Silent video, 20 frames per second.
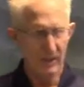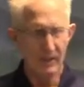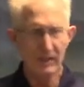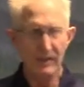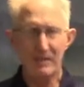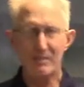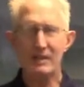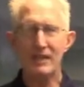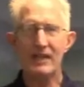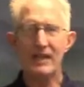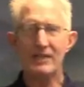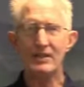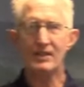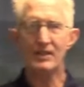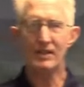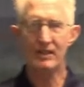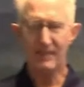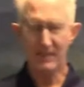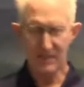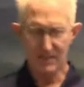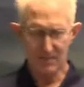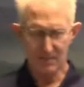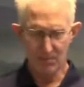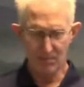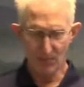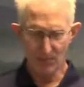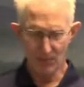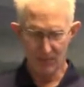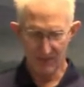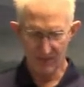Let me get to the nuts
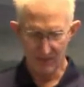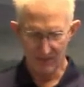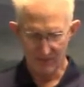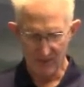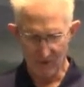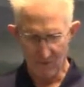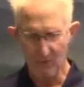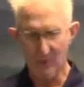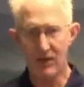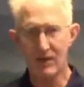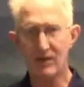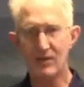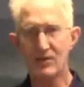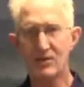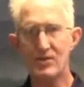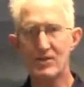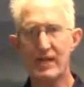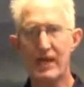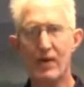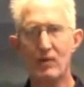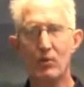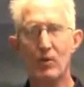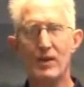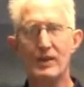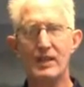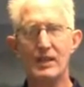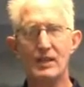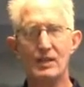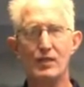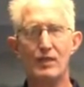and bolts of our putters and
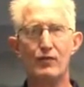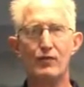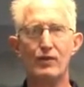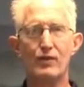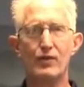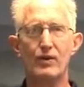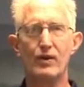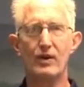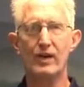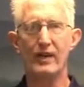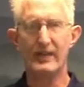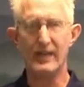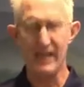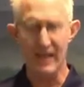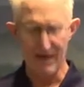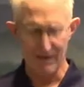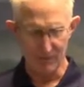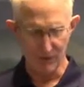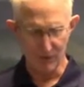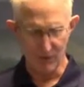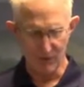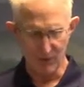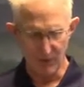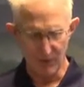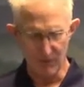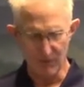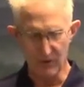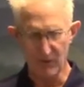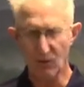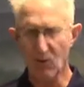what they do for the average
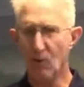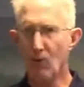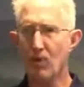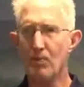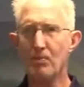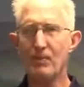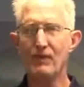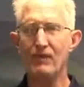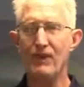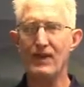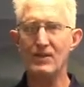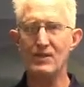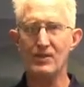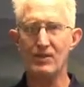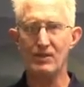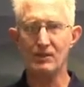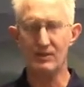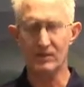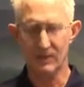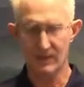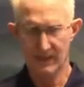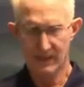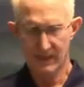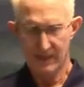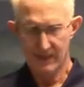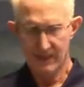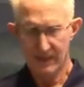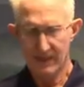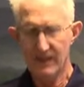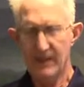golfer or professional.
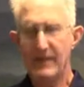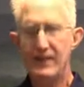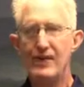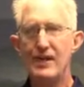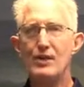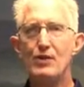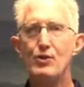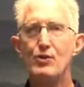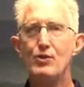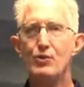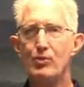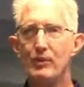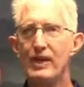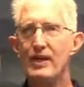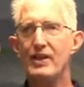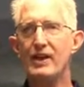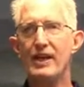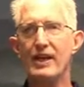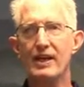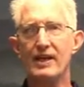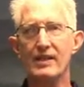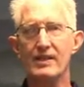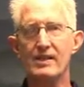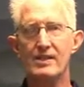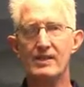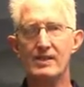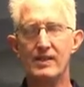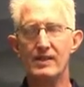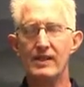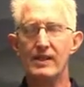They do 3
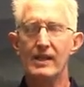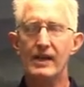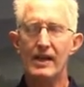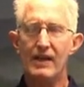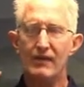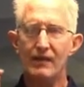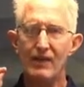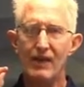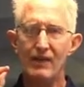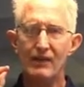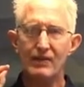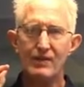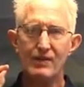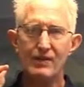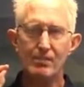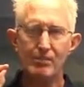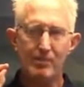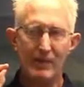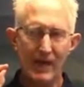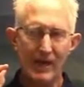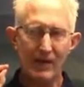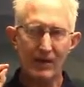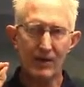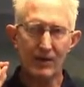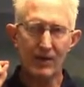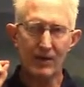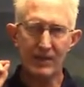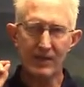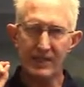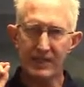things. If you have better
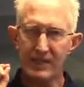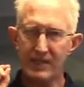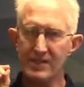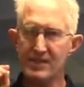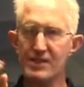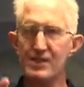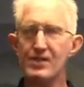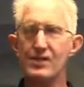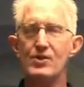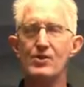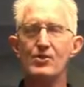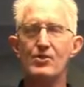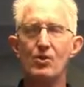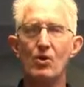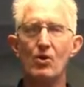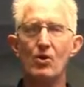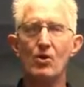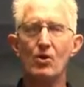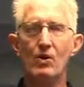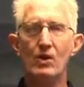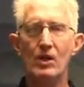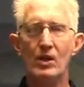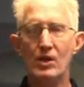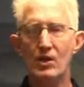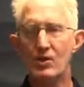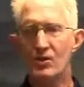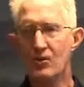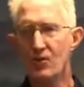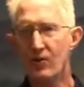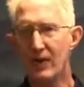distance control,
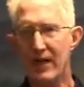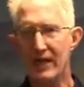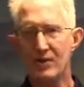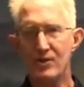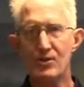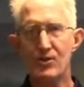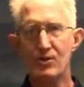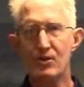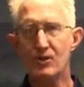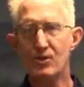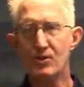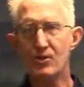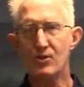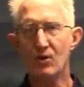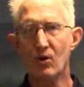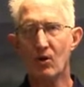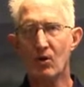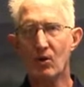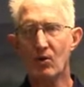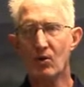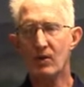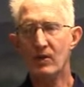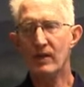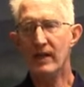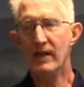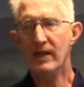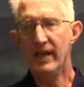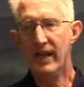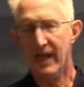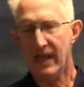directional control,
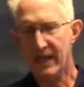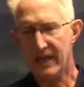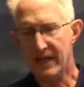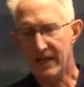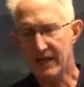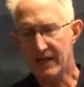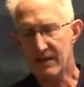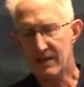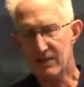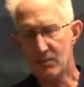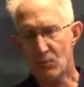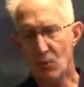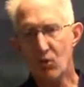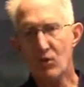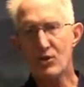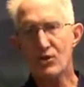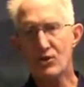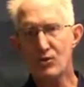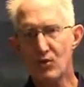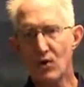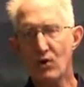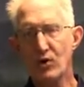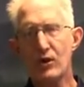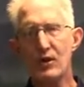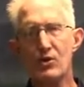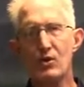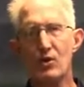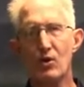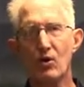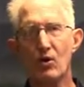and more stroke
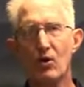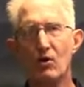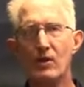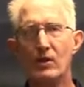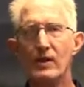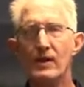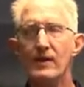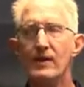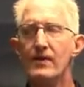control,